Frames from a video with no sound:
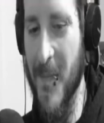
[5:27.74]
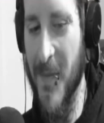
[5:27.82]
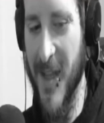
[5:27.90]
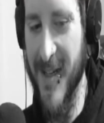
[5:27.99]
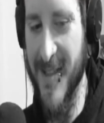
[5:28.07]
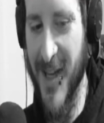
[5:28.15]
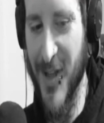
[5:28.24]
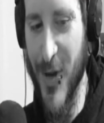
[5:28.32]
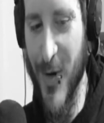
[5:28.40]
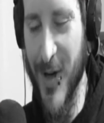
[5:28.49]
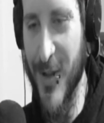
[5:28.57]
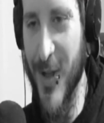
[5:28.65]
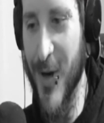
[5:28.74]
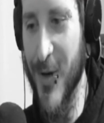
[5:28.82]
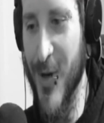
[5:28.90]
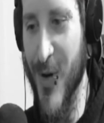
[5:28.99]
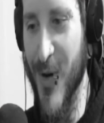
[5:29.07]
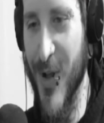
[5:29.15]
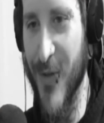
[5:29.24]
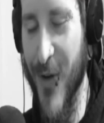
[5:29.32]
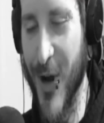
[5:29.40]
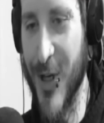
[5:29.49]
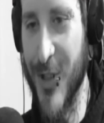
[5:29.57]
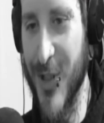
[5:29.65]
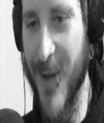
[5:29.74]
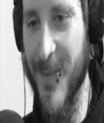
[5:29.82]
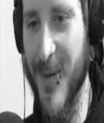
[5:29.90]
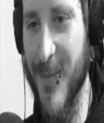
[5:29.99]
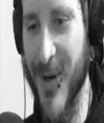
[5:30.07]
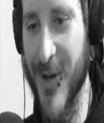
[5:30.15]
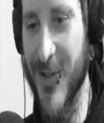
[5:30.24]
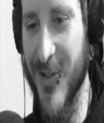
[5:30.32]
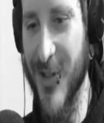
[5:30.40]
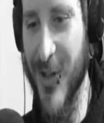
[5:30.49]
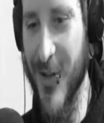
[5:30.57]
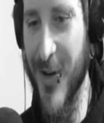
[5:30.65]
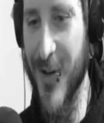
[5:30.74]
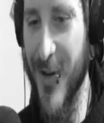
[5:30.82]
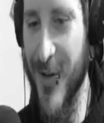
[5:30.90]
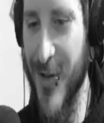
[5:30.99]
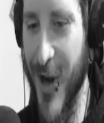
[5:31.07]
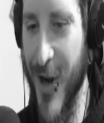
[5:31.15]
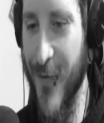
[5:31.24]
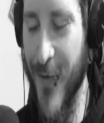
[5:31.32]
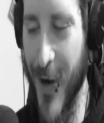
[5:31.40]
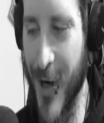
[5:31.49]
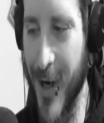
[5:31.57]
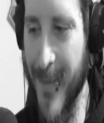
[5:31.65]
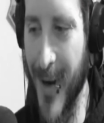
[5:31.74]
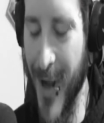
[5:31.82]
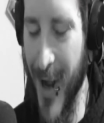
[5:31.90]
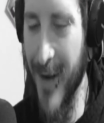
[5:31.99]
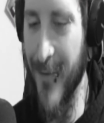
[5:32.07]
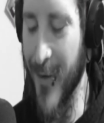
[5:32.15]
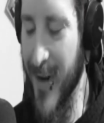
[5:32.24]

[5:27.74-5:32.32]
and he's like, they're in there doing a fucking septum piercing, and they're in there trying to fucking MacGyver